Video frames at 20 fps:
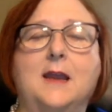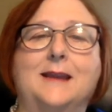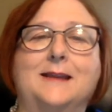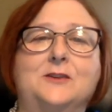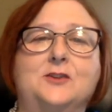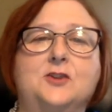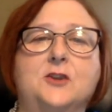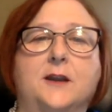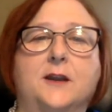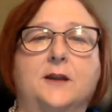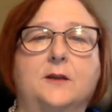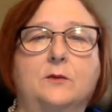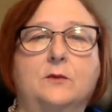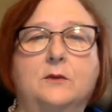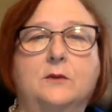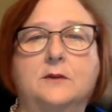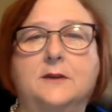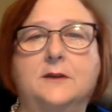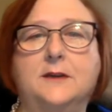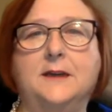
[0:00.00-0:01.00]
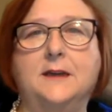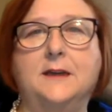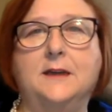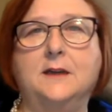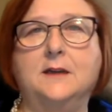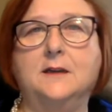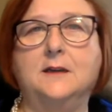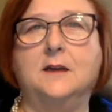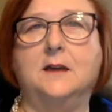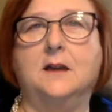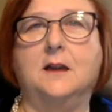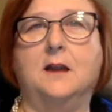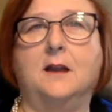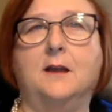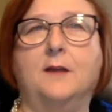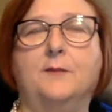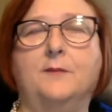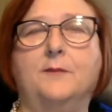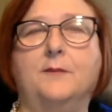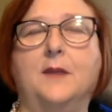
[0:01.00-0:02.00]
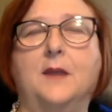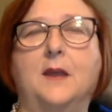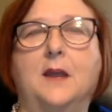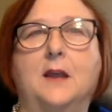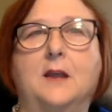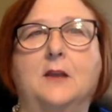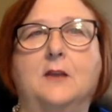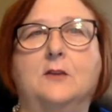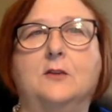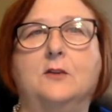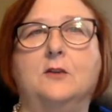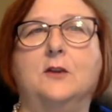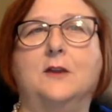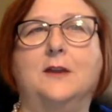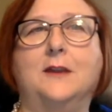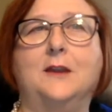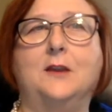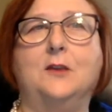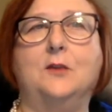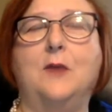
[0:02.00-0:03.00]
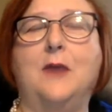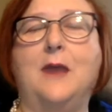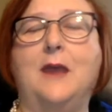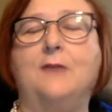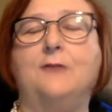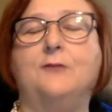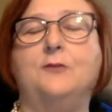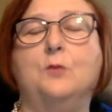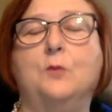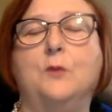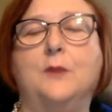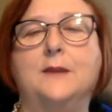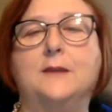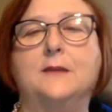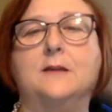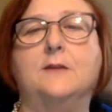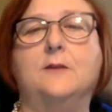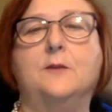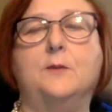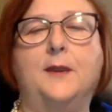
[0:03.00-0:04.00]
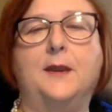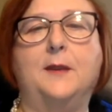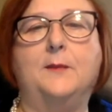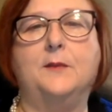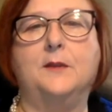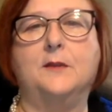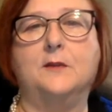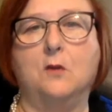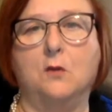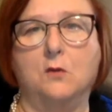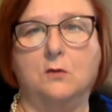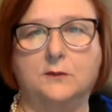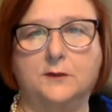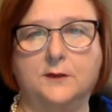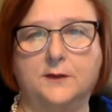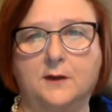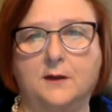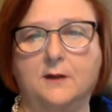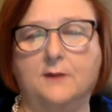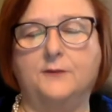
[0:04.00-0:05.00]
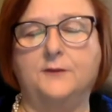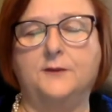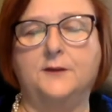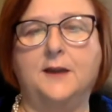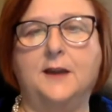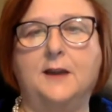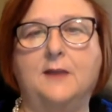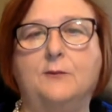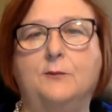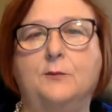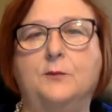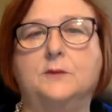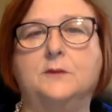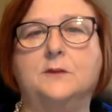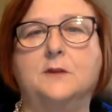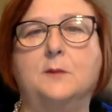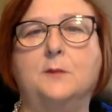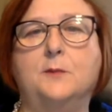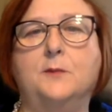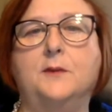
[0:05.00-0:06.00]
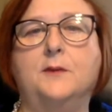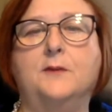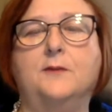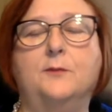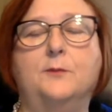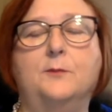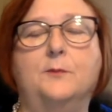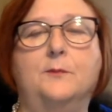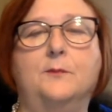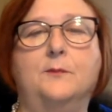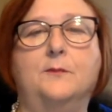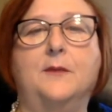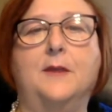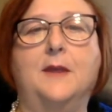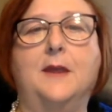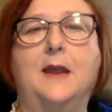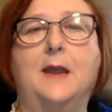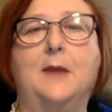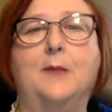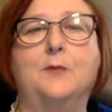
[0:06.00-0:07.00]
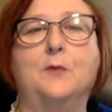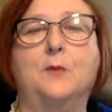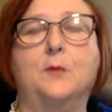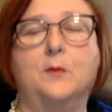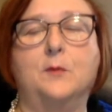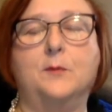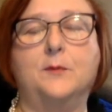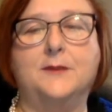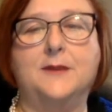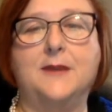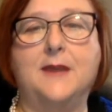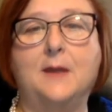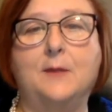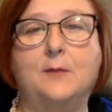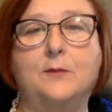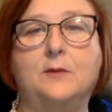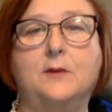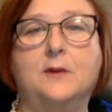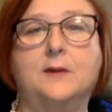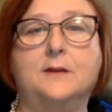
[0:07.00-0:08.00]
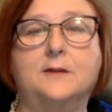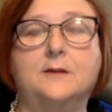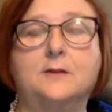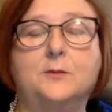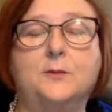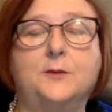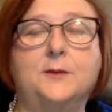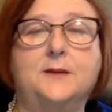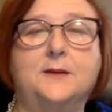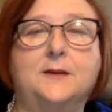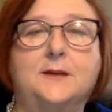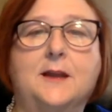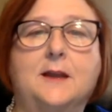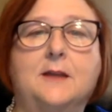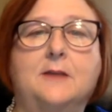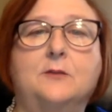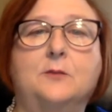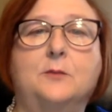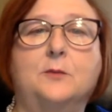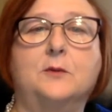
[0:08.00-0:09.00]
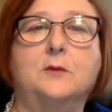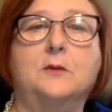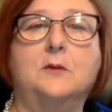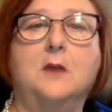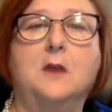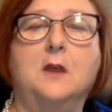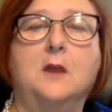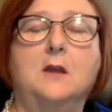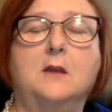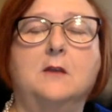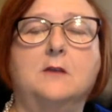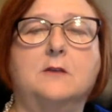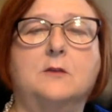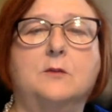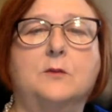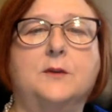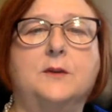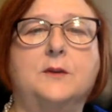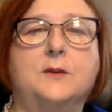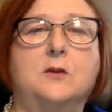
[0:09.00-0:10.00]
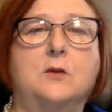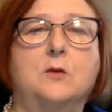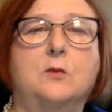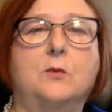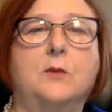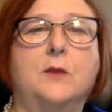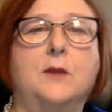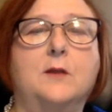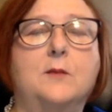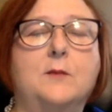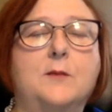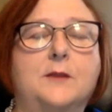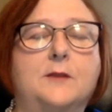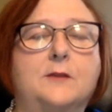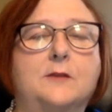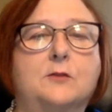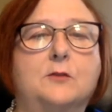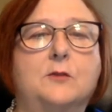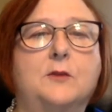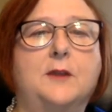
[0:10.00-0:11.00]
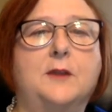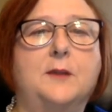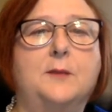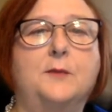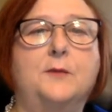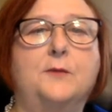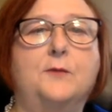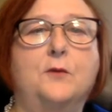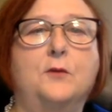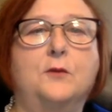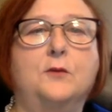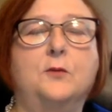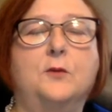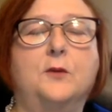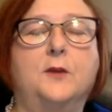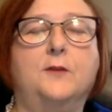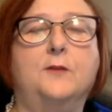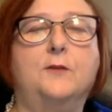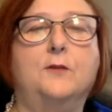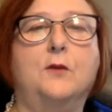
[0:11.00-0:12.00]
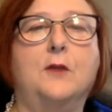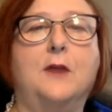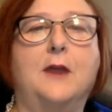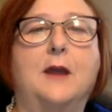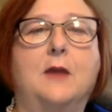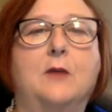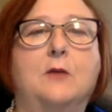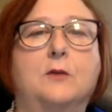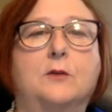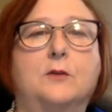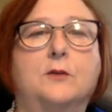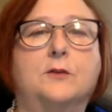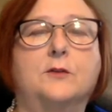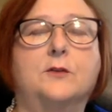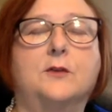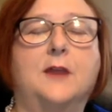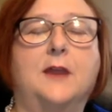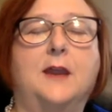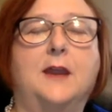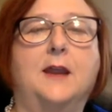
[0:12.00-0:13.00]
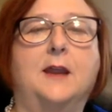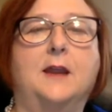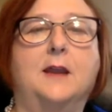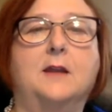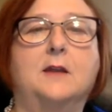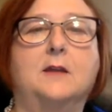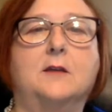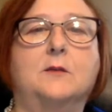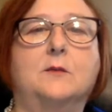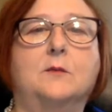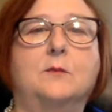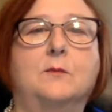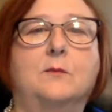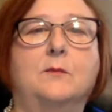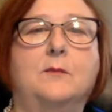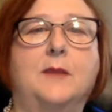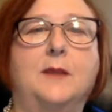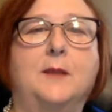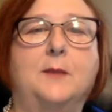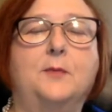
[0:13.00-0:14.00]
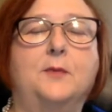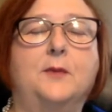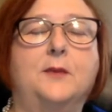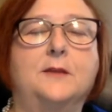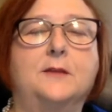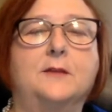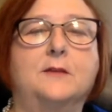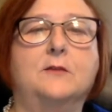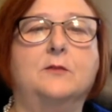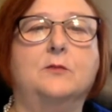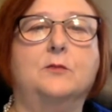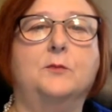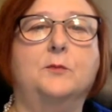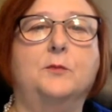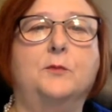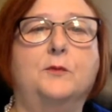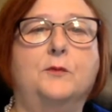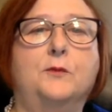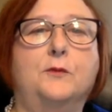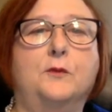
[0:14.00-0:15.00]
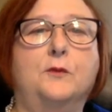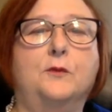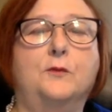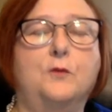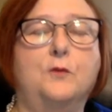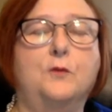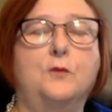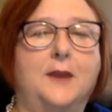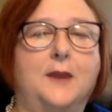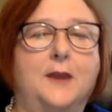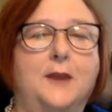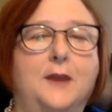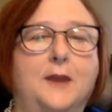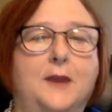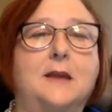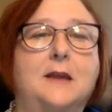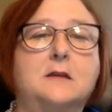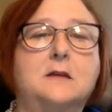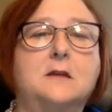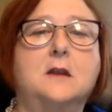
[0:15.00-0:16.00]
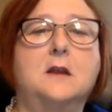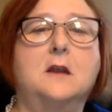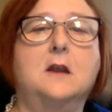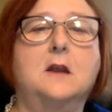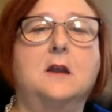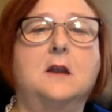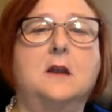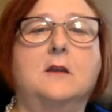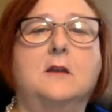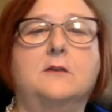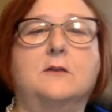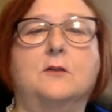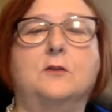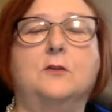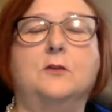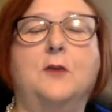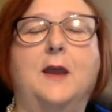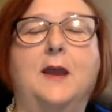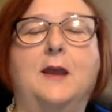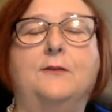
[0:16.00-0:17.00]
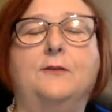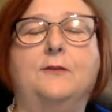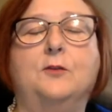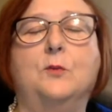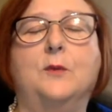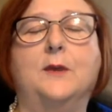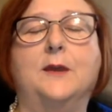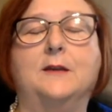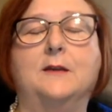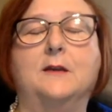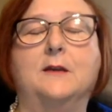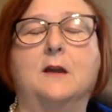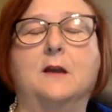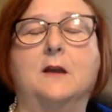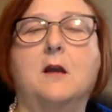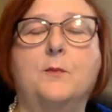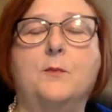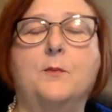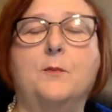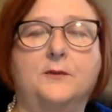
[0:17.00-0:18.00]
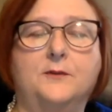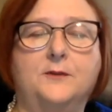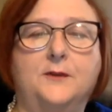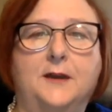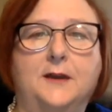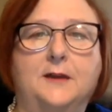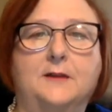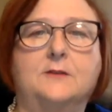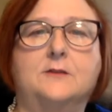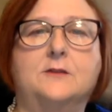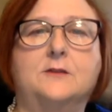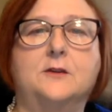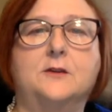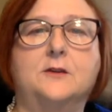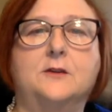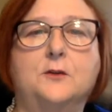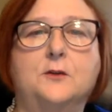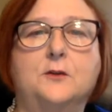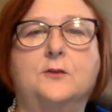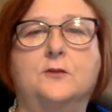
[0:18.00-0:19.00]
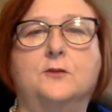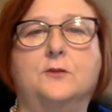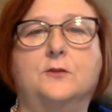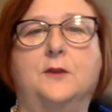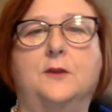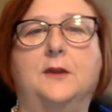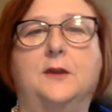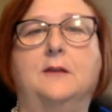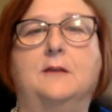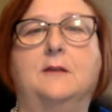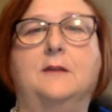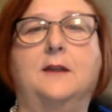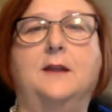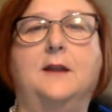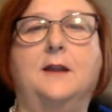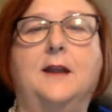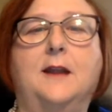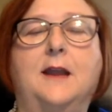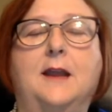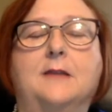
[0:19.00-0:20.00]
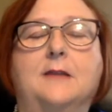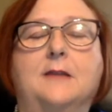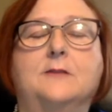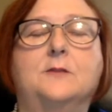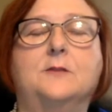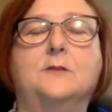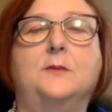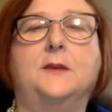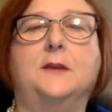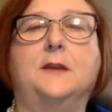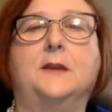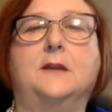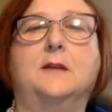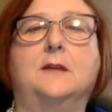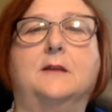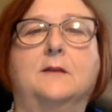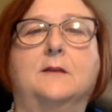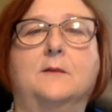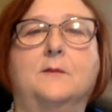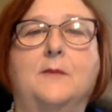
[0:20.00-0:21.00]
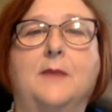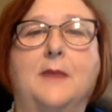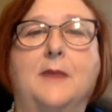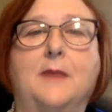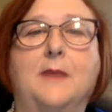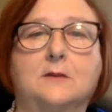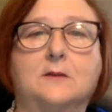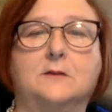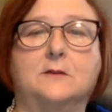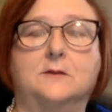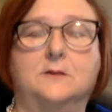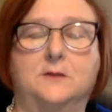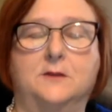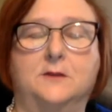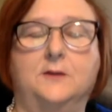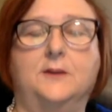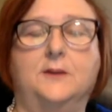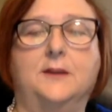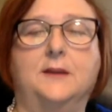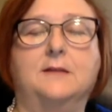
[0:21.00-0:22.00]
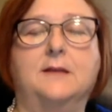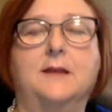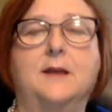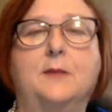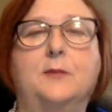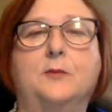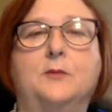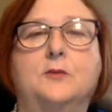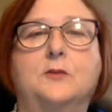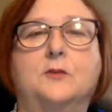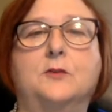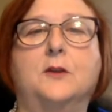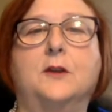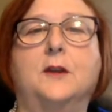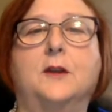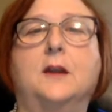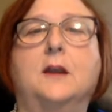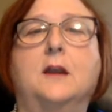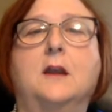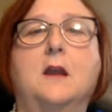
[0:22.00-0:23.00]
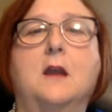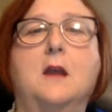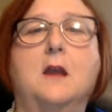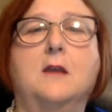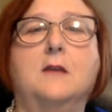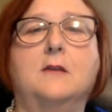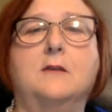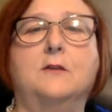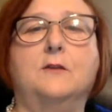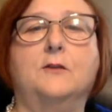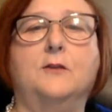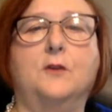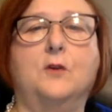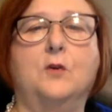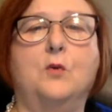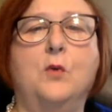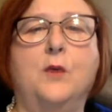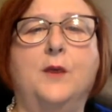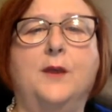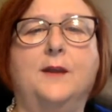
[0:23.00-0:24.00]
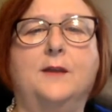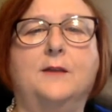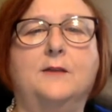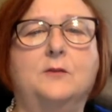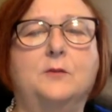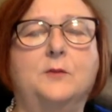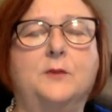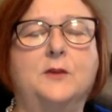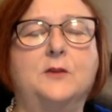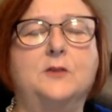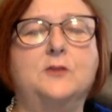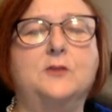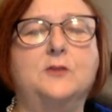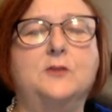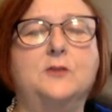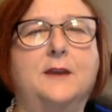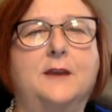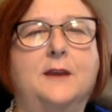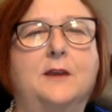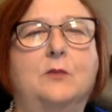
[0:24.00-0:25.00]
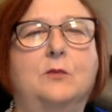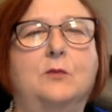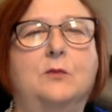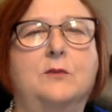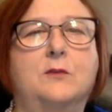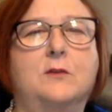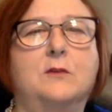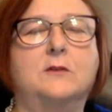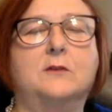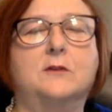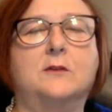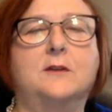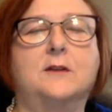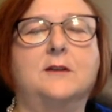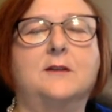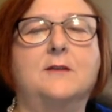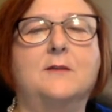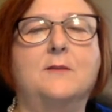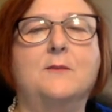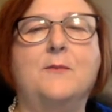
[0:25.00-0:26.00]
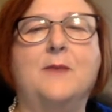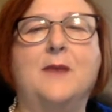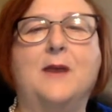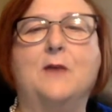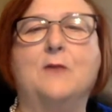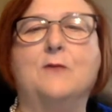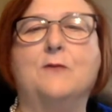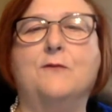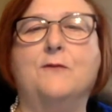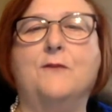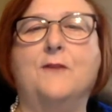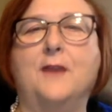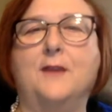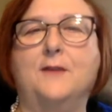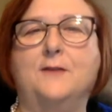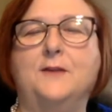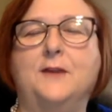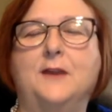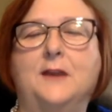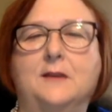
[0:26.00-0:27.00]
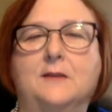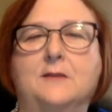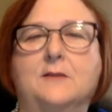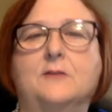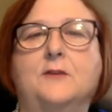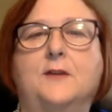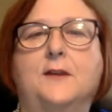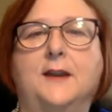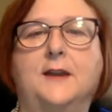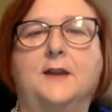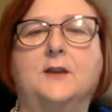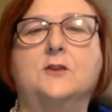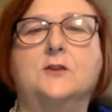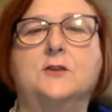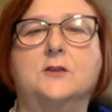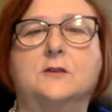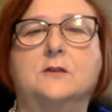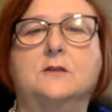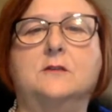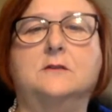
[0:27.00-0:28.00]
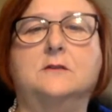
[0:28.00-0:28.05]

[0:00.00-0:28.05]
Generally, you have to wait till the baby is old enough to have built up enough abnormal metabolites to be detectable. So we don't recommend screening before 24 hours, and many places would prefer 48. So you have to wait a couple of days to do the screen. Then it has to be mailed to the laboratory. So the quickest we usually get results is about 5 days of age.